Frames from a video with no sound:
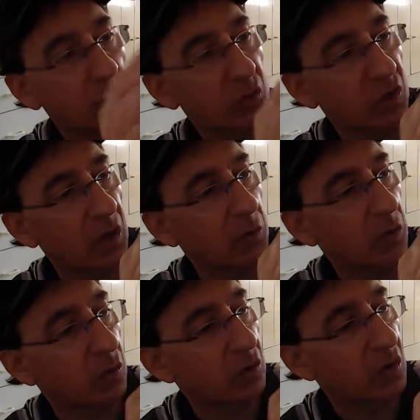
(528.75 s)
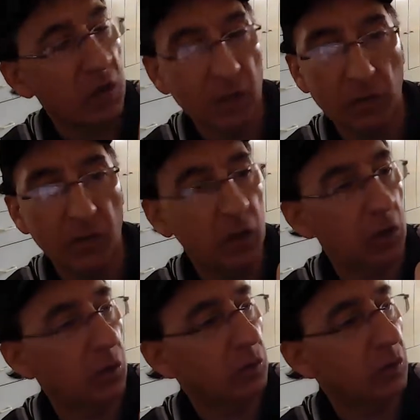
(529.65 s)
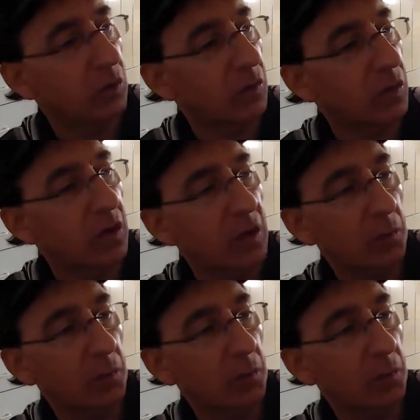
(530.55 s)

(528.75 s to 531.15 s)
we'll see how it goes in the video, all right?